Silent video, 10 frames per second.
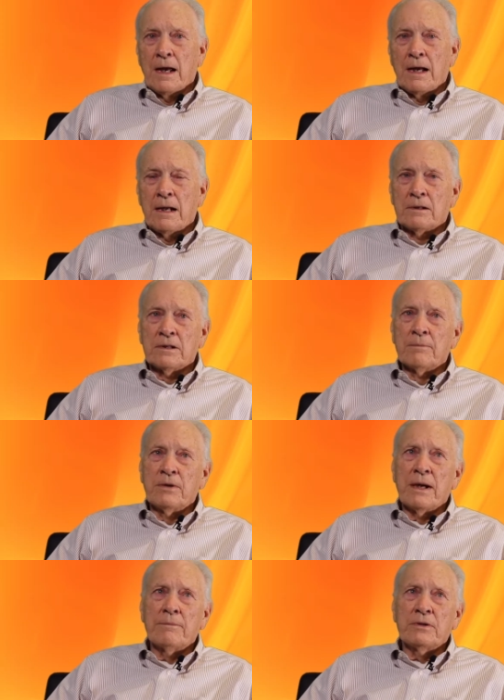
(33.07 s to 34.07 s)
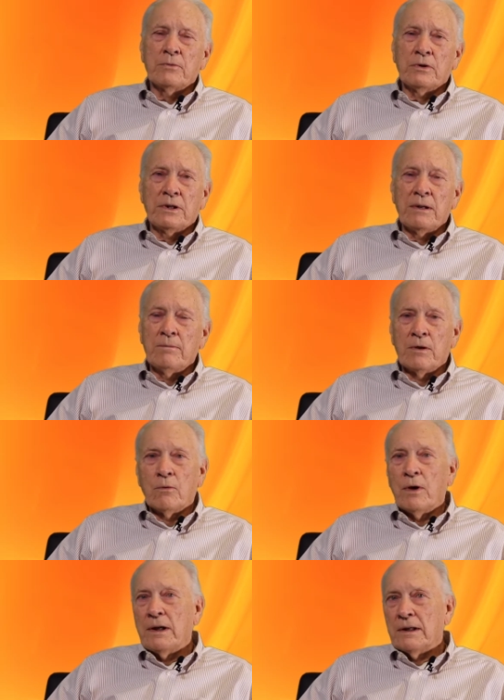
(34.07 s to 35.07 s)
And sometimes it would keep me
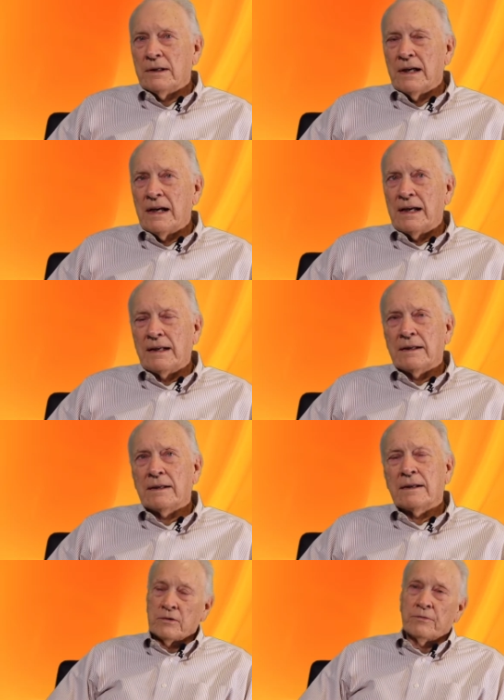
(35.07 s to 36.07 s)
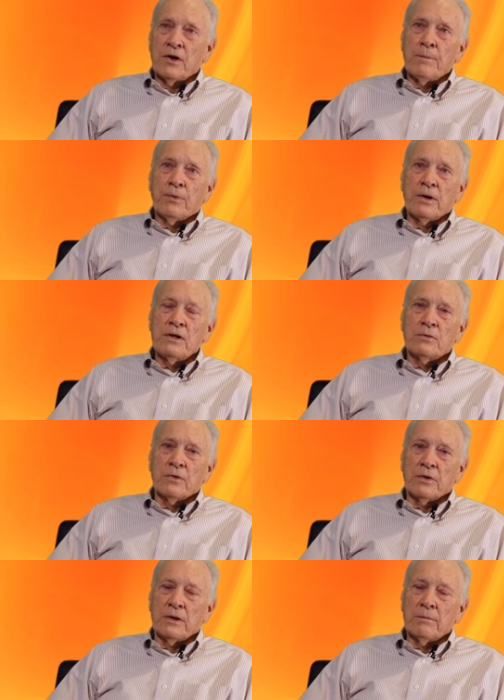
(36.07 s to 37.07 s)
awake at night. Very
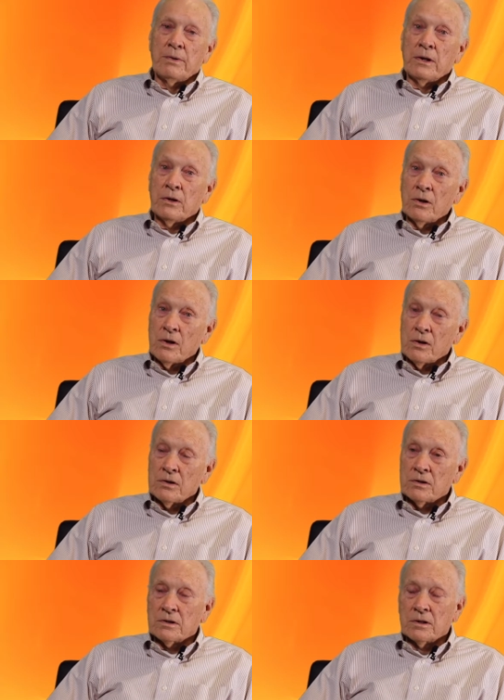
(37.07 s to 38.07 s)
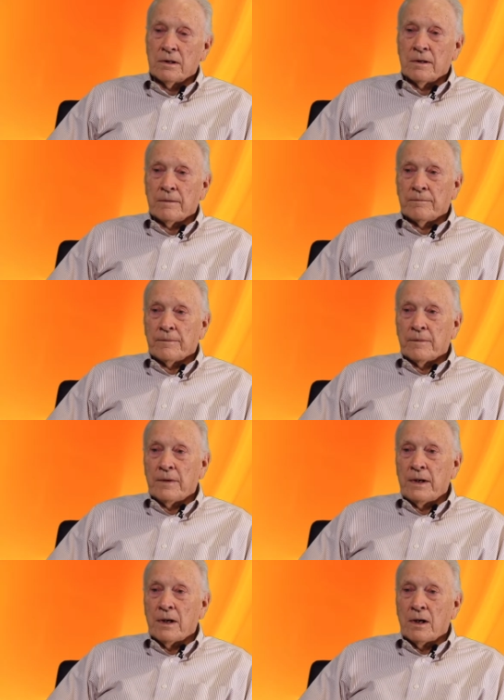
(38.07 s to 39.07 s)
pleased with them because
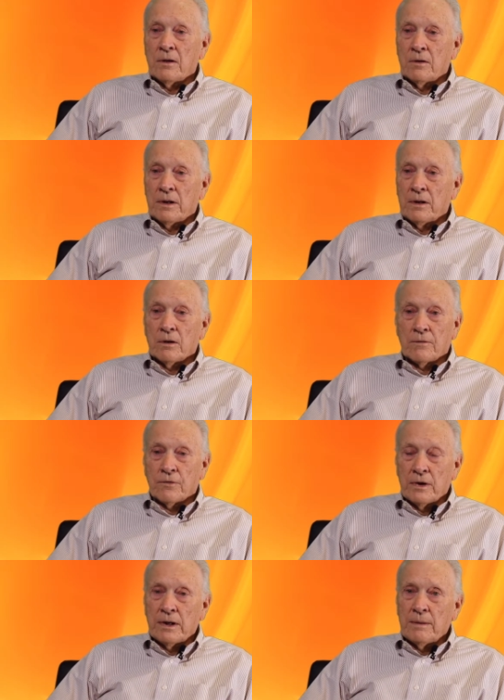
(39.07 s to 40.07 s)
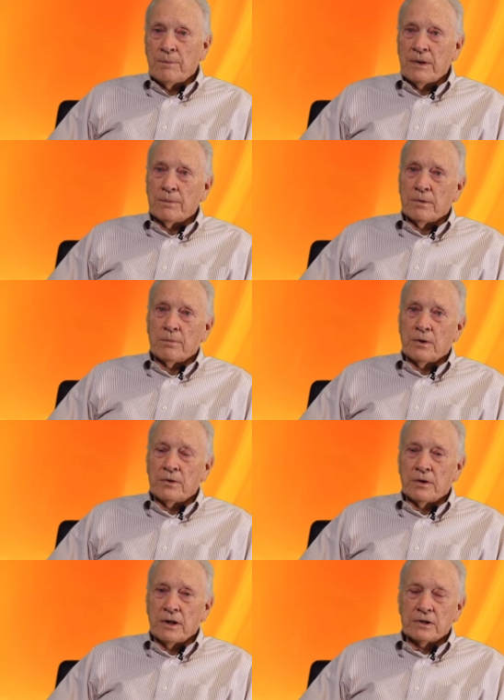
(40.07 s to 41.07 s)
they not only are friendly people,
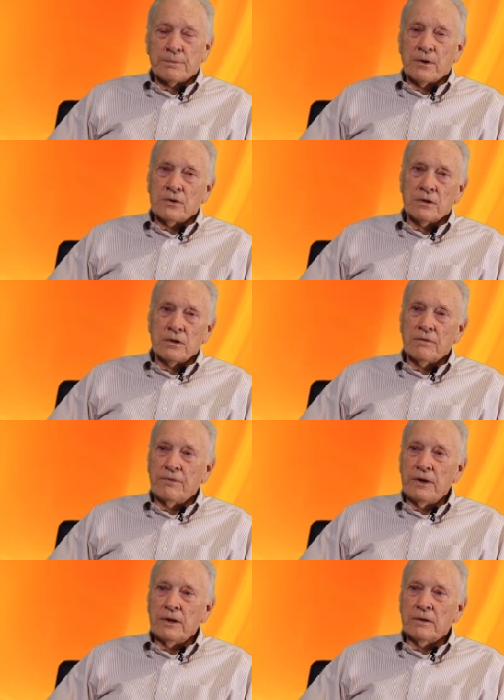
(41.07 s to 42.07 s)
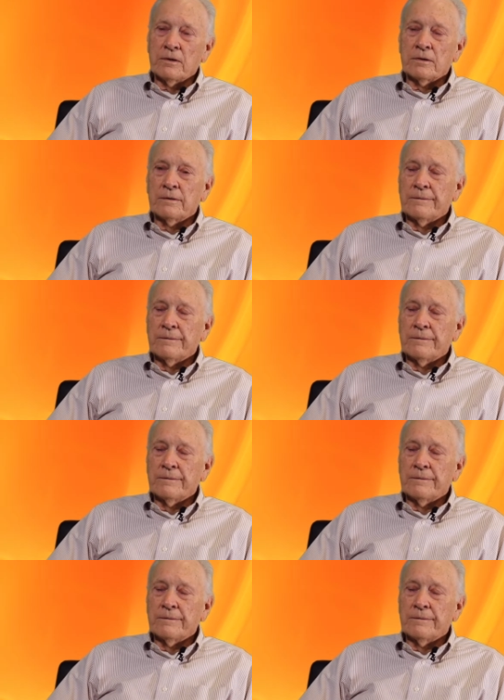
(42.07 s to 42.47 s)
but they're experts in their field.